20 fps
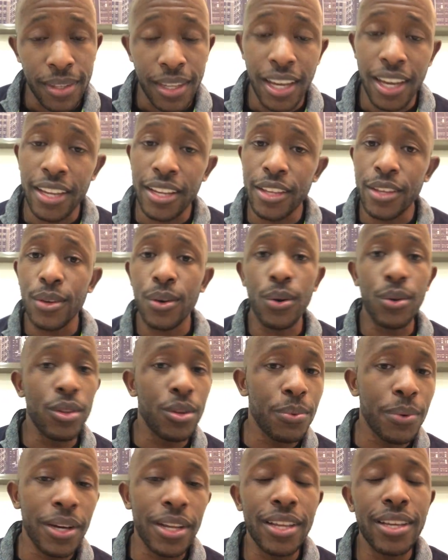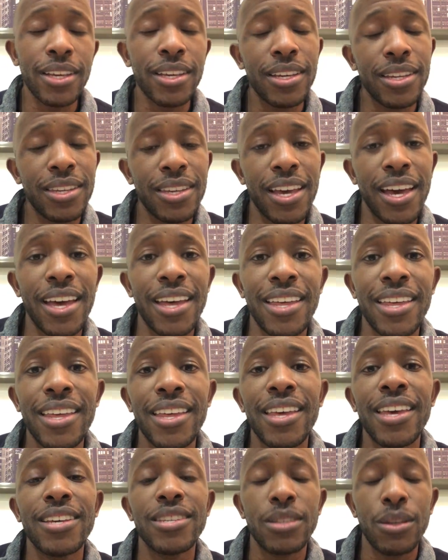And the only way to get that
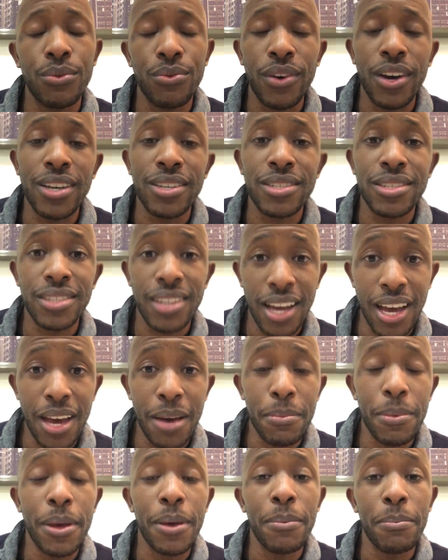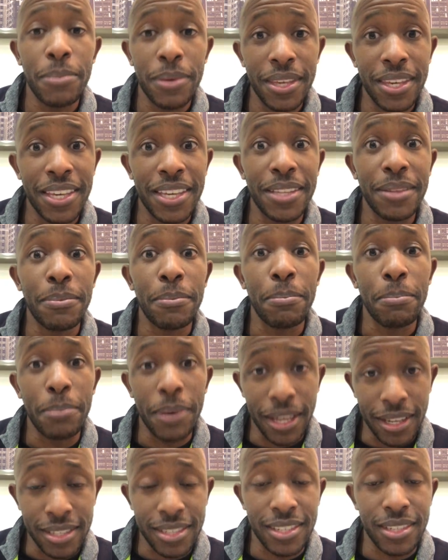is if I stop being
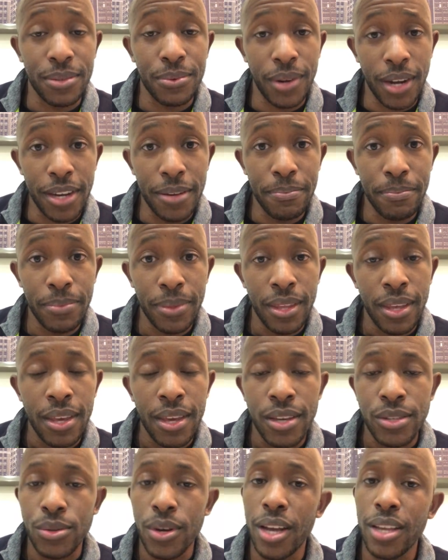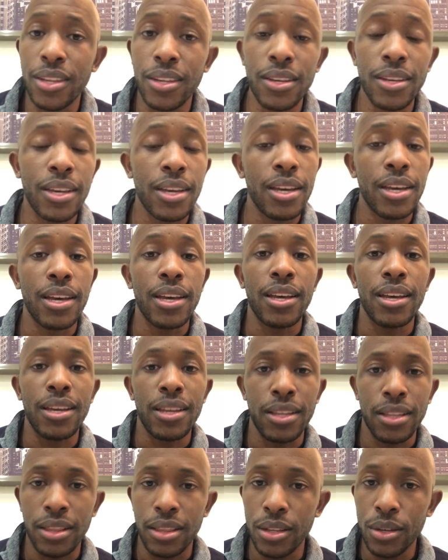basic, right? So I have to
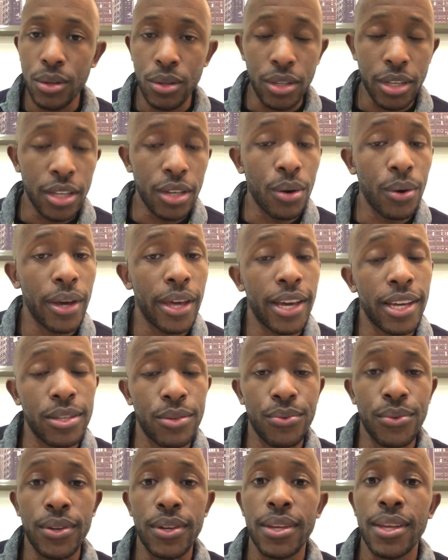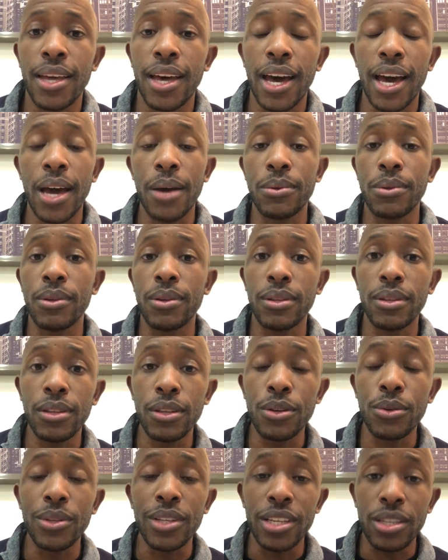literally go hands-free. I have to
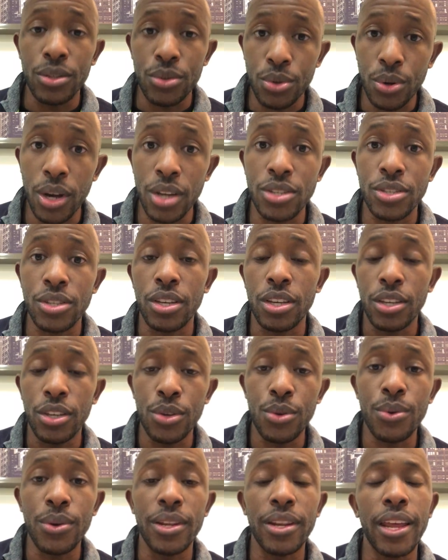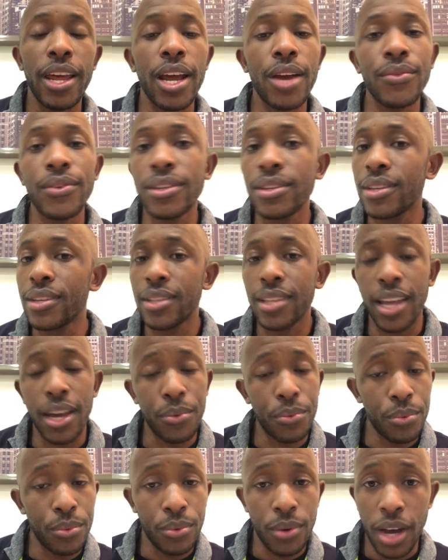literally trust you in everything that
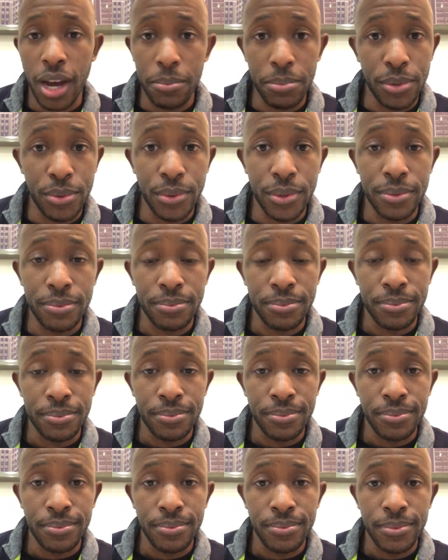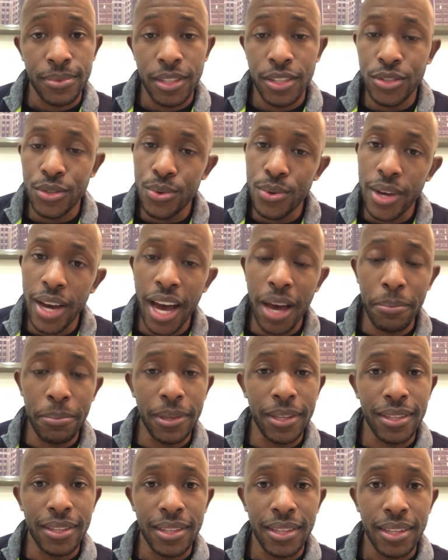I'm doing. Because you got
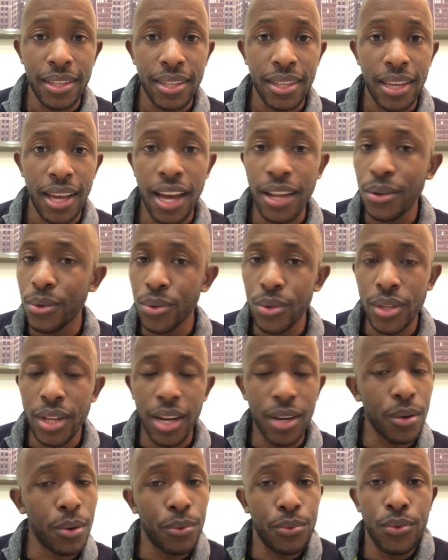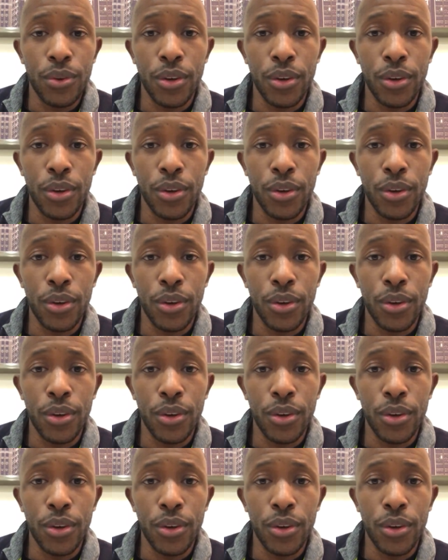me. I know you're not going to